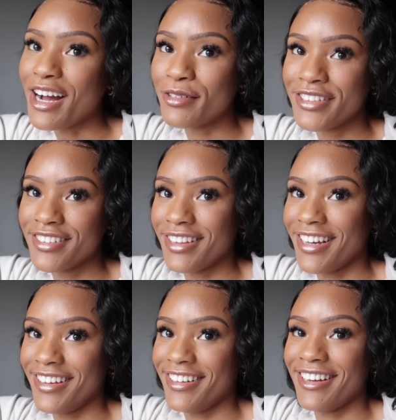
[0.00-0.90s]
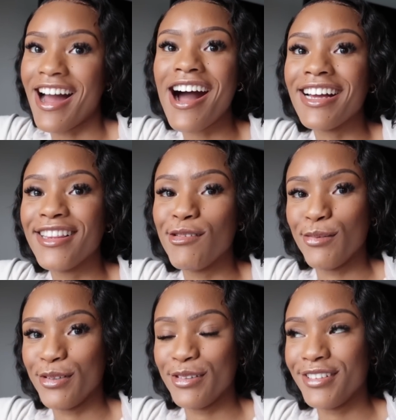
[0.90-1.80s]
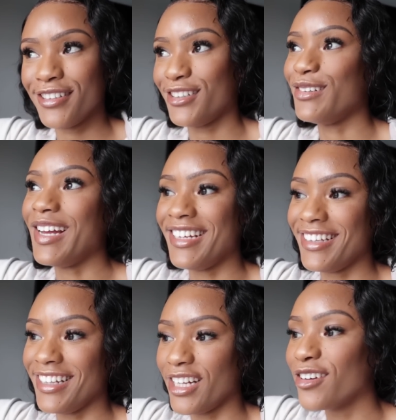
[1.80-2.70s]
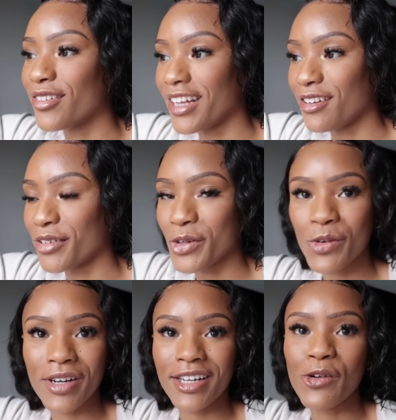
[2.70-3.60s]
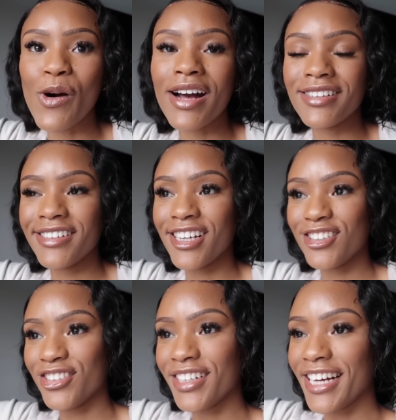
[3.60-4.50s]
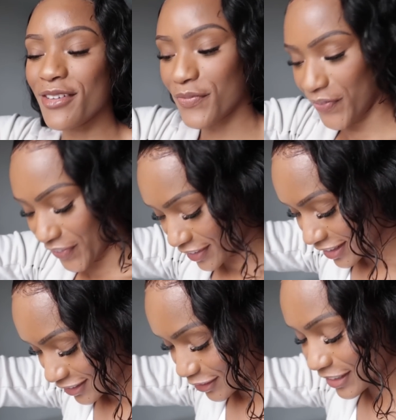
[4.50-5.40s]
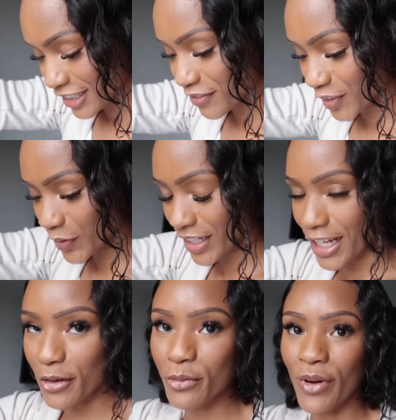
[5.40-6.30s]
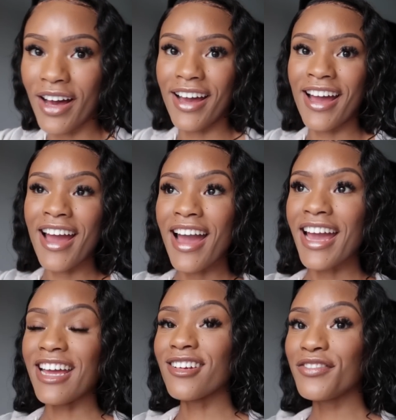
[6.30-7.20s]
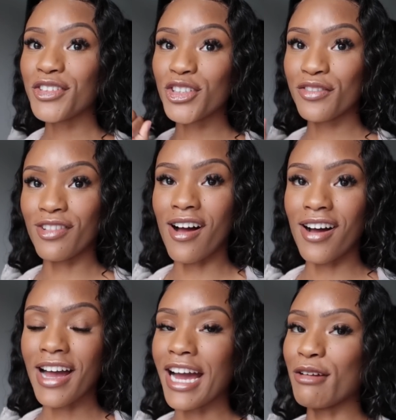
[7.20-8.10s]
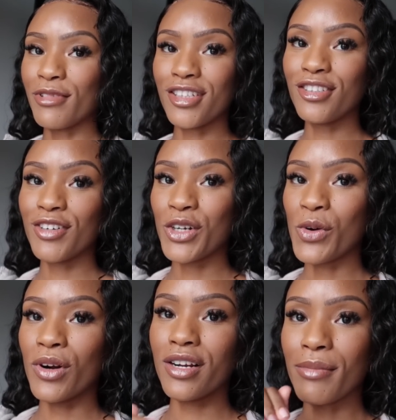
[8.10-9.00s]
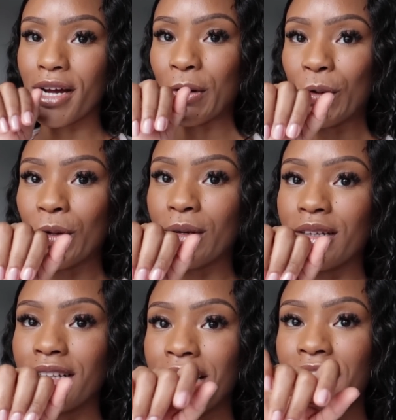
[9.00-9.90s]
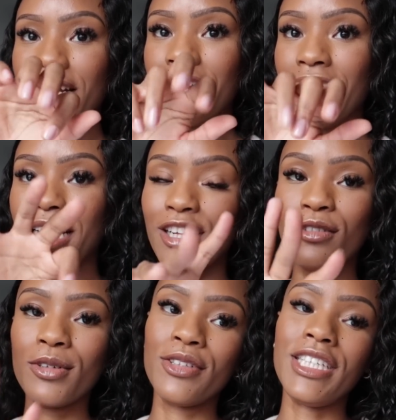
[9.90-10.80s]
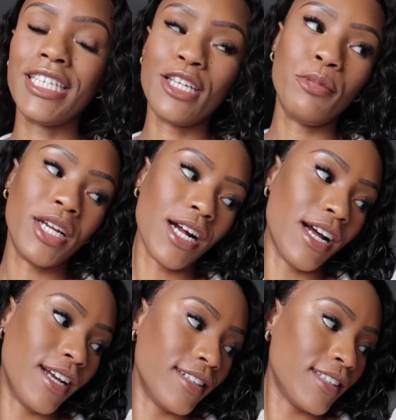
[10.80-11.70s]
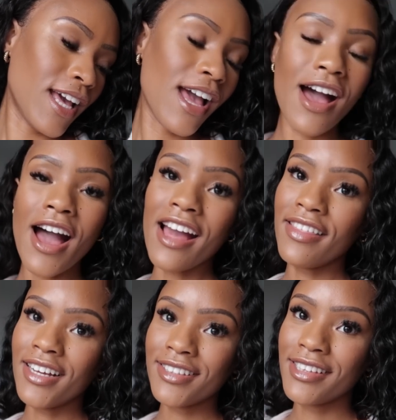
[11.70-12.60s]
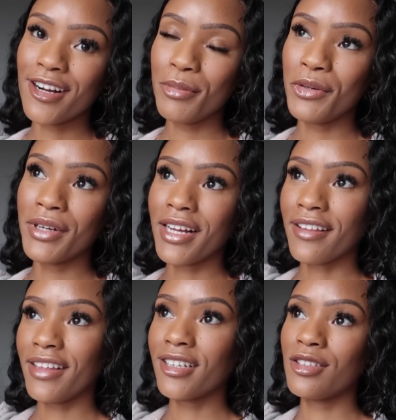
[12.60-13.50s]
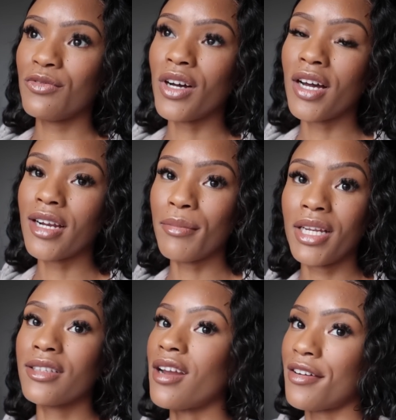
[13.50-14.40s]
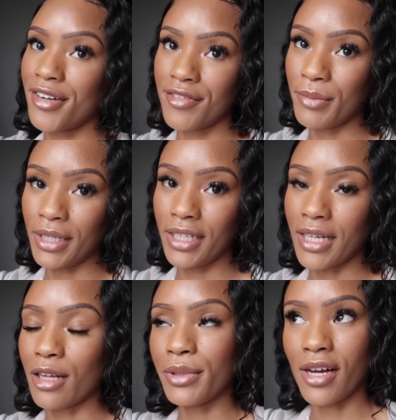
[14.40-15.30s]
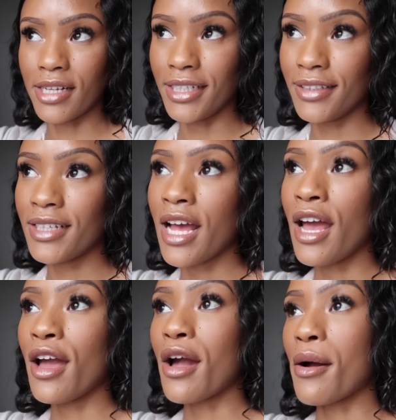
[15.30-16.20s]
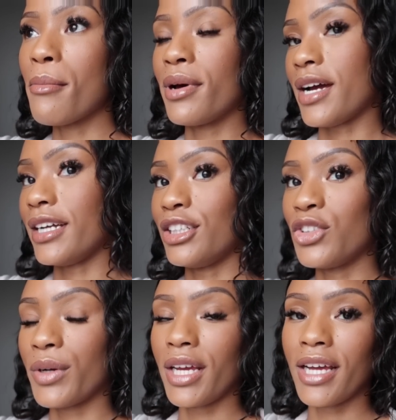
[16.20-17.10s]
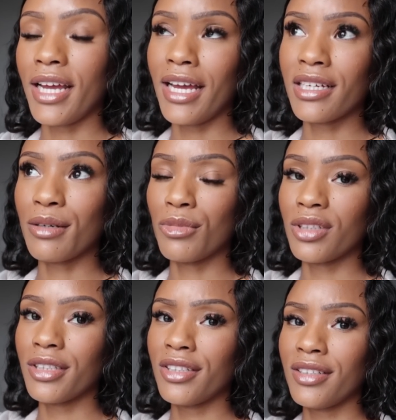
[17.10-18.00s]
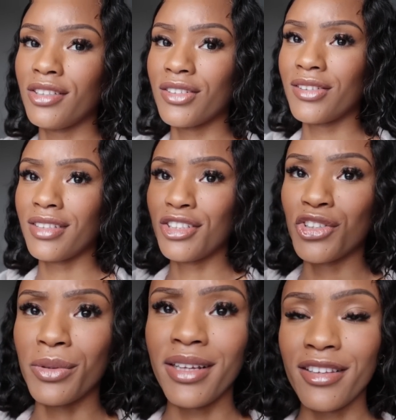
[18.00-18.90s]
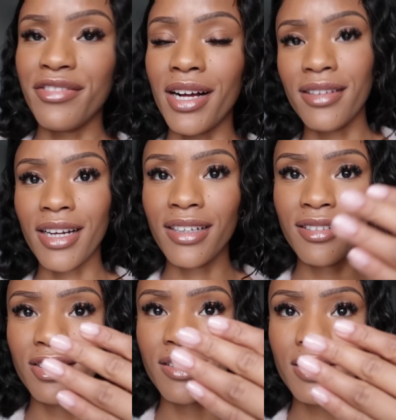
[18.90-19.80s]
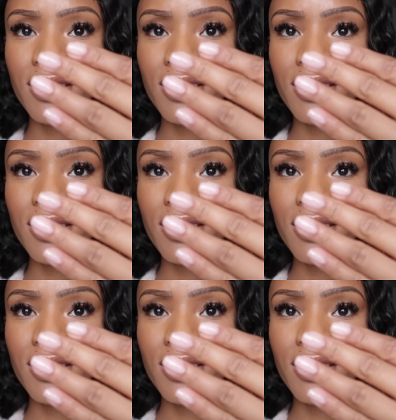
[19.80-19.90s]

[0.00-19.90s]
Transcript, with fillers: I was just like not in the mood to do anything like recording wise yesterday. So I didn't record it, but in a future vlog, I am going to record my whole nail routine because I think it's therapeutic. I think it's fun. I mean, it's not for everybody, I'll be honest, but I enjoy it and I'm really just enjoying the fact that I could just